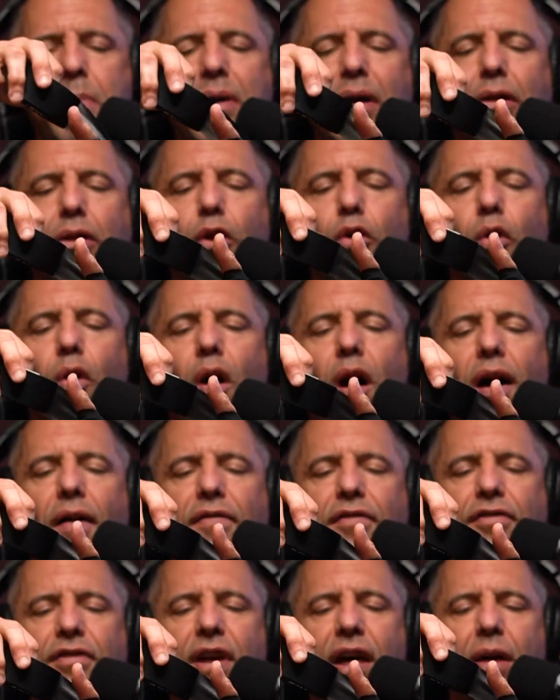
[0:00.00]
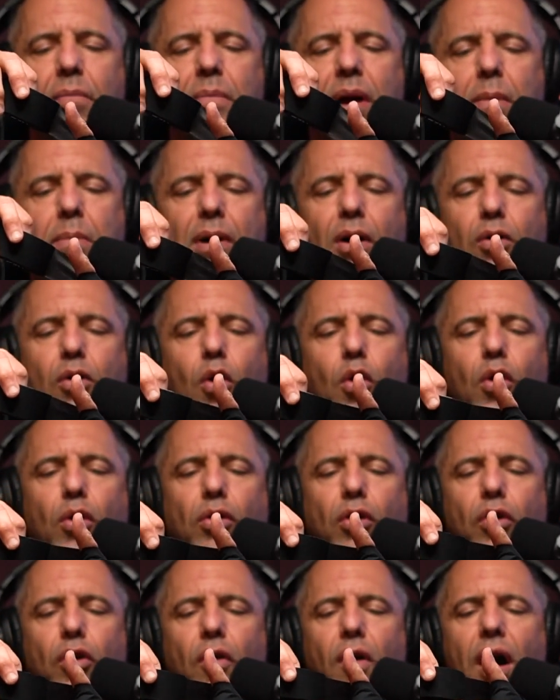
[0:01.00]
a little offset. Maybe I'll go a
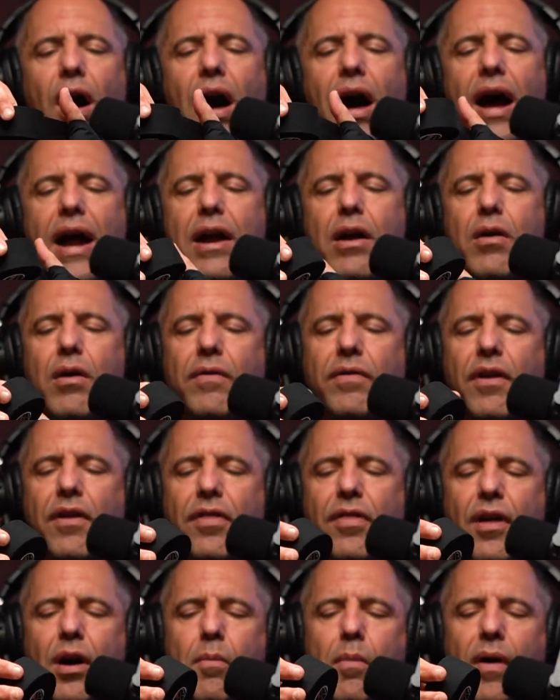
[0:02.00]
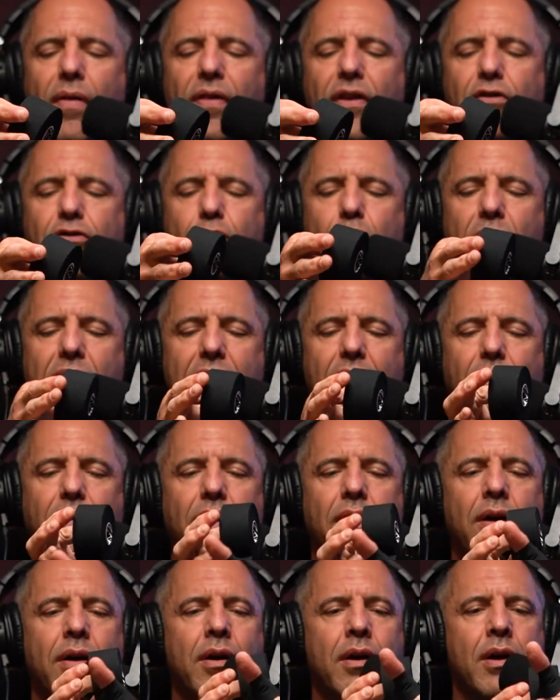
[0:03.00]
little higher on the thumb on this round.
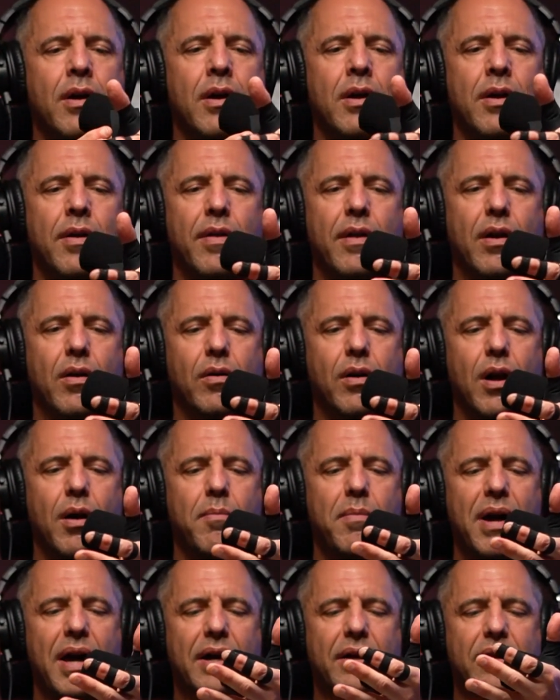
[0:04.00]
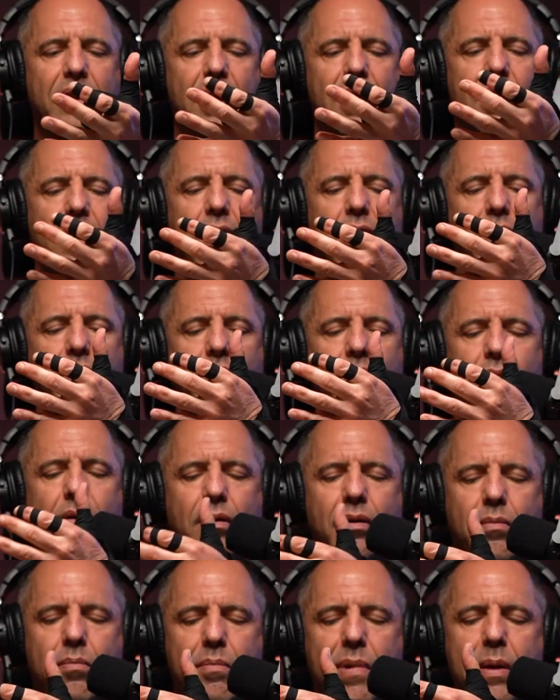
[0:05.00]
Then I'll come back down.
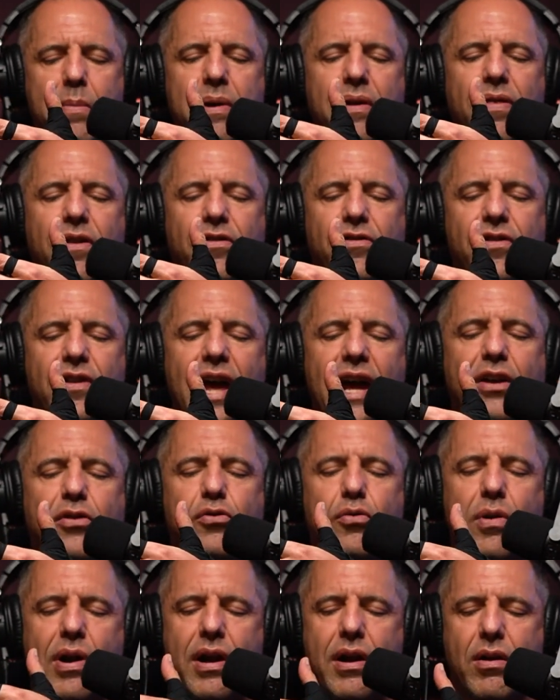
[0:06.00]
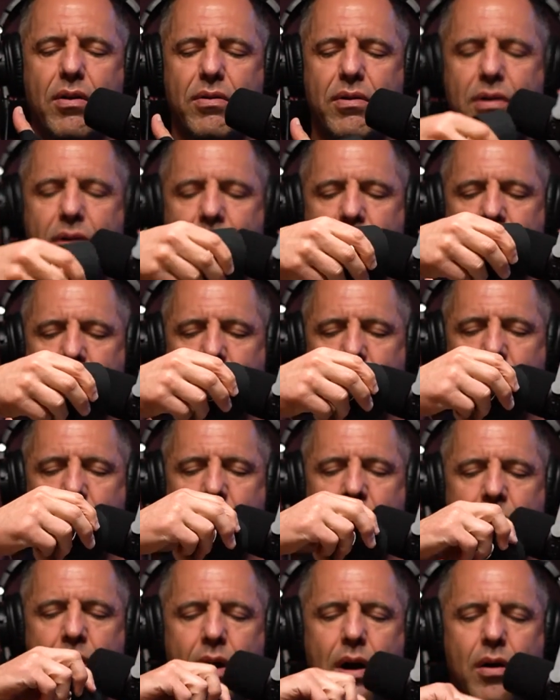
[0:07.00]
Maybe this next round,
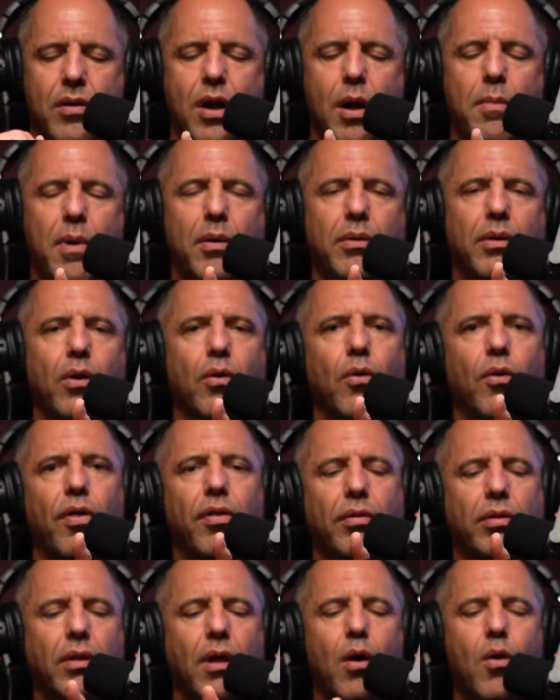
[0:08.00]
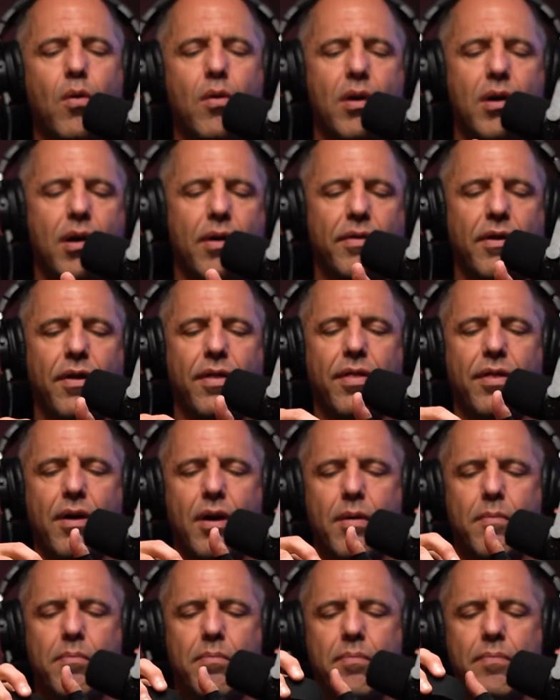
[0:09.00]
I'll come a little lower on the thumb.